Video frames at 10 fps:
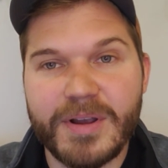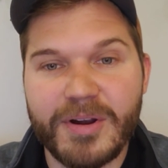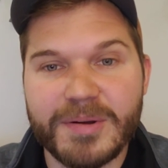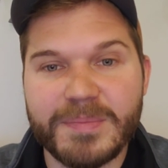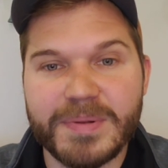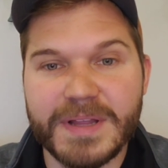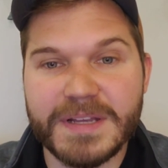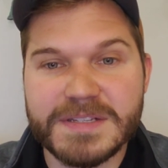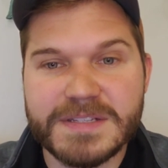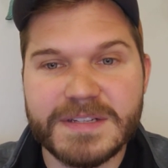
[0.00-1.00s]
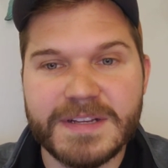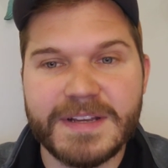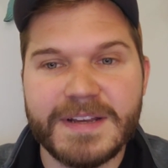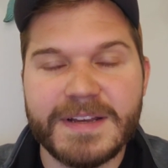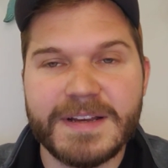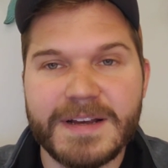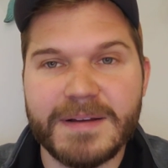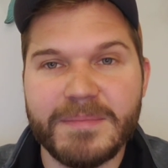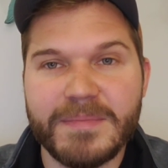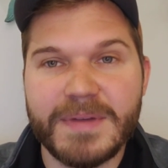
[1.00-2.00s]
hard place.
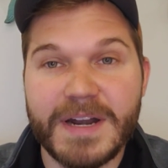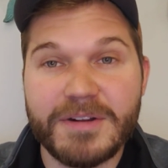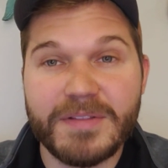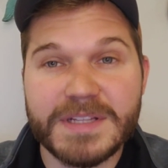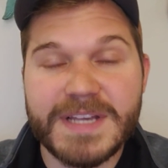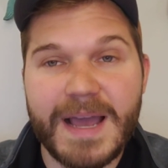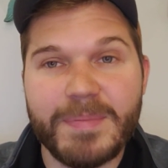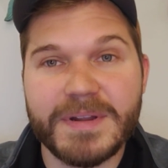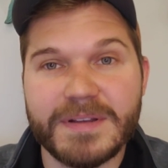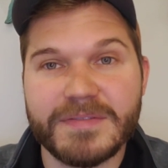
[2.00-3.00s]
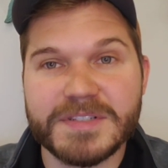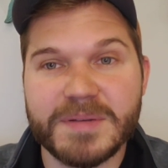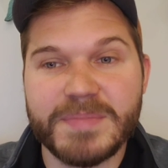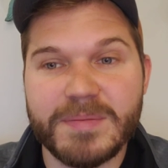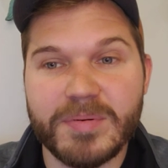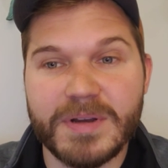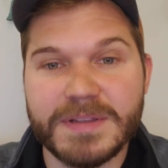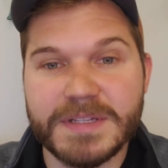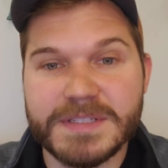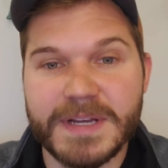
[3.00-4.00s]
And I know that's happening for some people
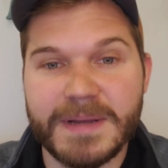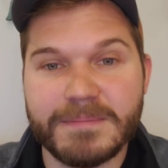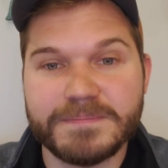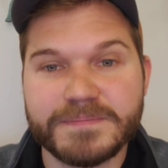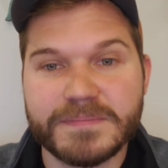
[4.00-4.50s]
at this time.